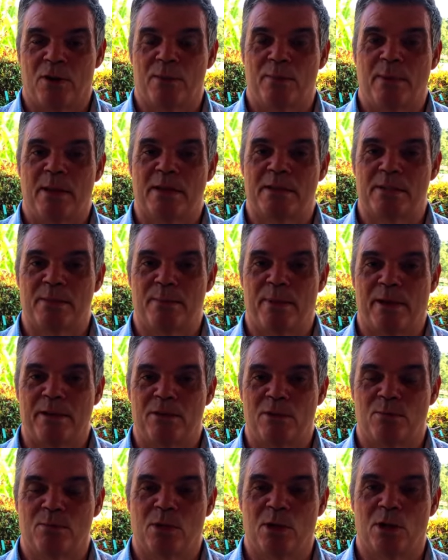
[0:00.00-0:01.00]
it makes the
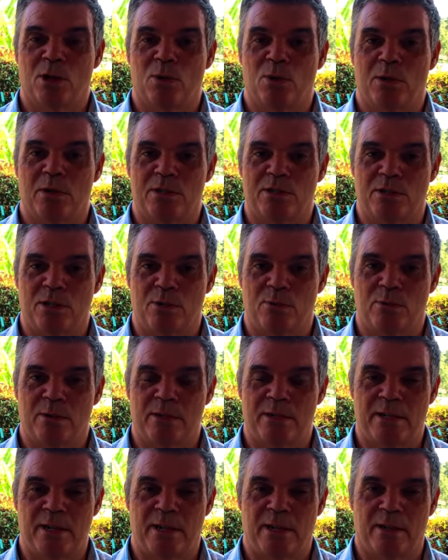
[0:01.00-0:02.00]
bedroom cooler during
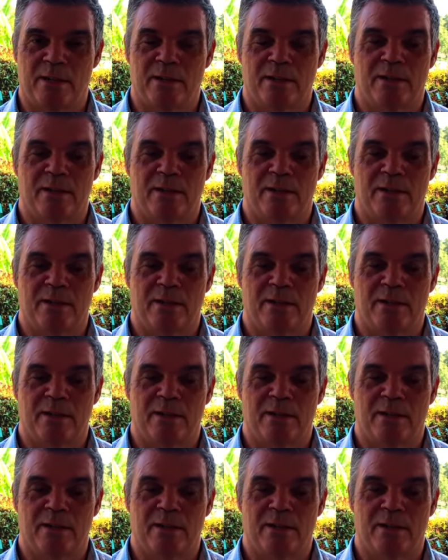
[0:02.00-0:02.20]
the day.